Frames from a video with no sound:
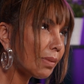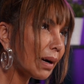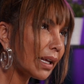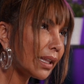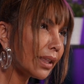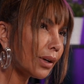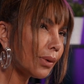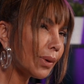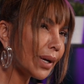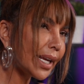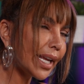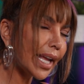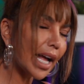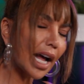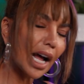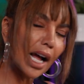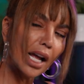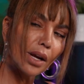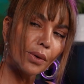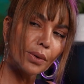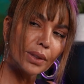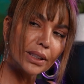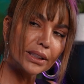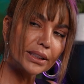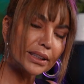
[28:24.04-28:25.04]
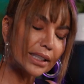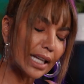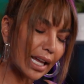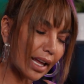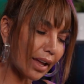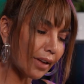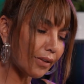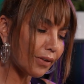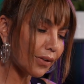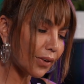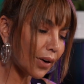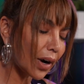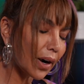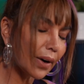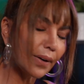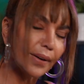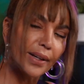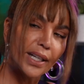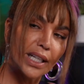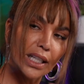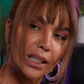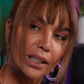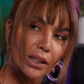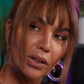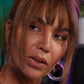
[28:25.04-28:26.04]
the way, I was a
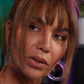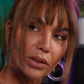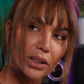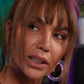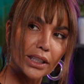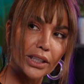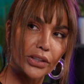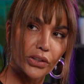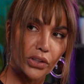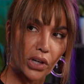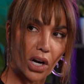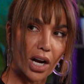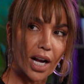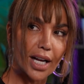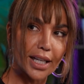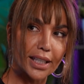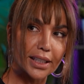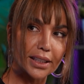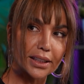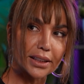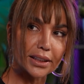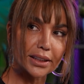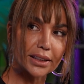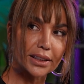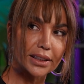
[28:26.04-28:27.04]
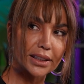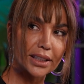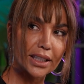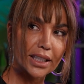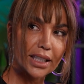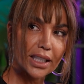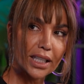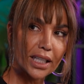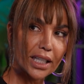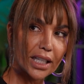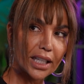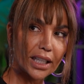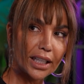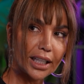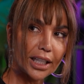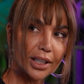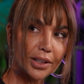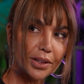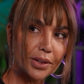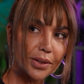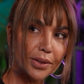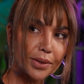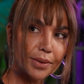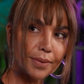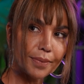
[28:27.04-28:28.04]
very lonely child, you
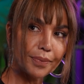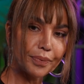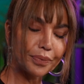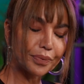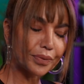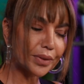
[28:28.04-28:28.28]
know.